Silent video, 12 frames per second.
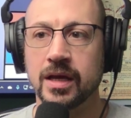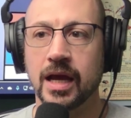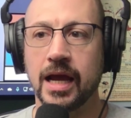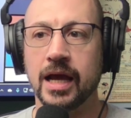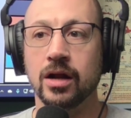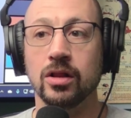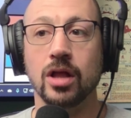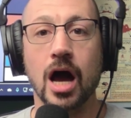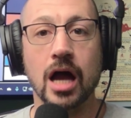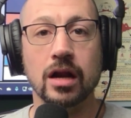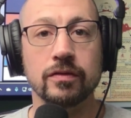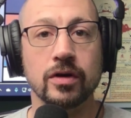and a
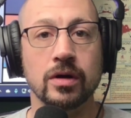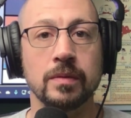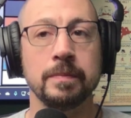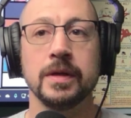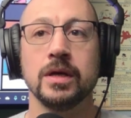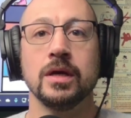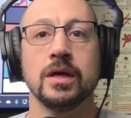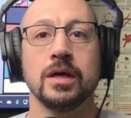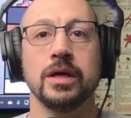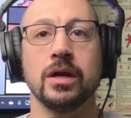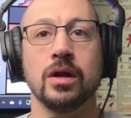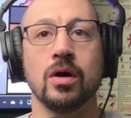lot of them
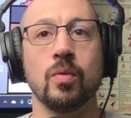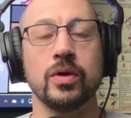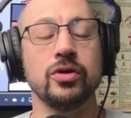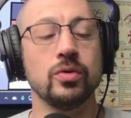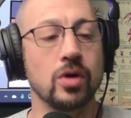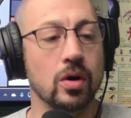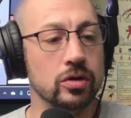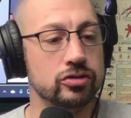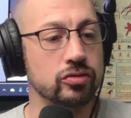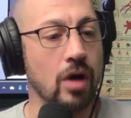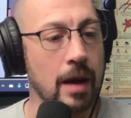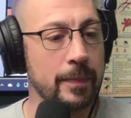you know, when you go to
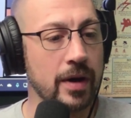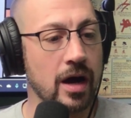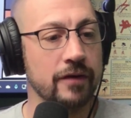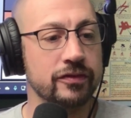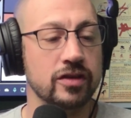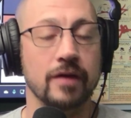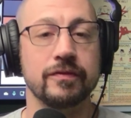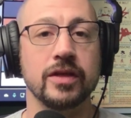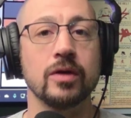drop off stuff,